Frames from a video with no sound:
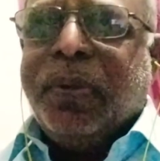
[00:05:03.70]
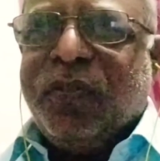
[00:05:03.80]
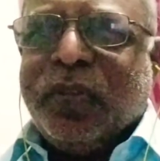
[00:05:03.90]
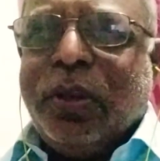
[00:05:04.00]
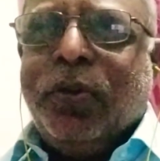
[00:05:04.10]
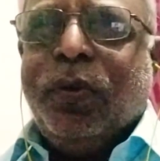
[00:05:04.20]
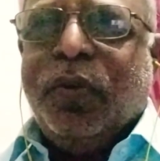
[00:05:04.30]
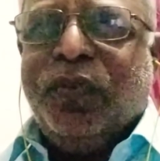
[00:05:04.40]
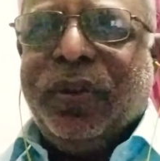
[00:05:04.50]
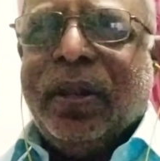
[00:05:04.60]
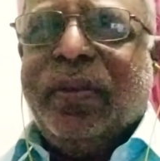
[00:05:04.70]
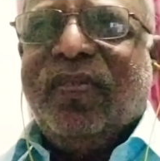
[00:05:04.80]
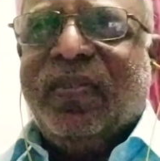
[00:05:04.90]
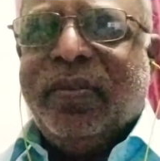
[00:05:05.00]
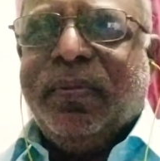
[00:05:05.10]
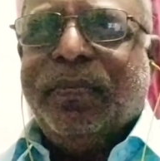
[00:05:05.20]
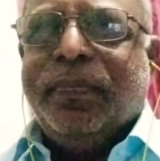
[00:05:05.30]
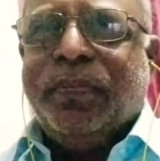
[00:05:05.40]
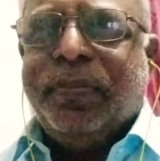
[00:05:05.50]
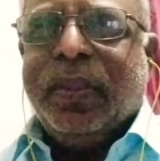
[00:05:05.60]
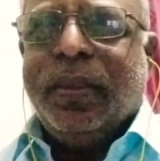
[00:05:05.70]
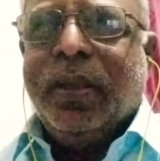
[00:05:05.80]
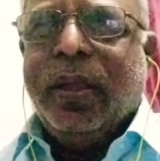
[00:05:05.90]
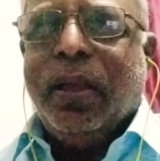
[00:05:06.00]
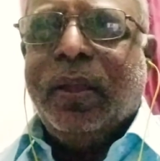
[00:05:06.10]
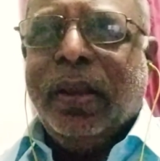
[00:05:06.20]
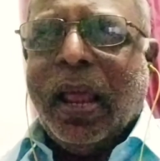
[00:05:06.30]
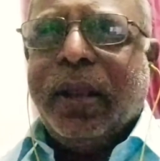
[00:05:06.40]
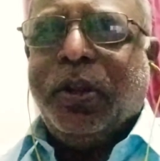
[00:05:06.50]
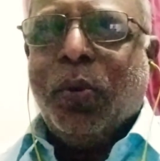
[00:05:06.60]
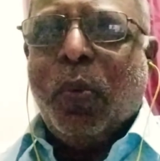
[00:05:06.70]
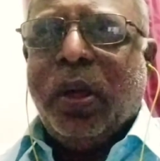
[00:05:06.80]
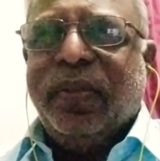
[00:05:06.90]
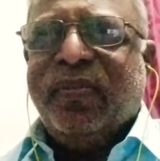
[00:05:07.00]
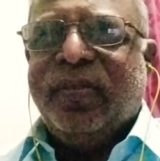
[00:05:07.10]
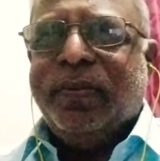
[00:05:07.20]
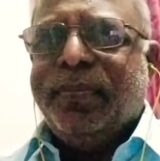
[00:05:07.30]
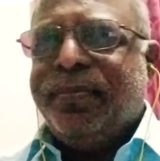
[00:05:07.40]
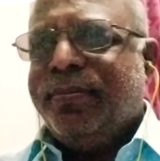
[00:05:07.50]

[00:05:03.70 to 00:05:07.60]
past continuous tense, and ideas.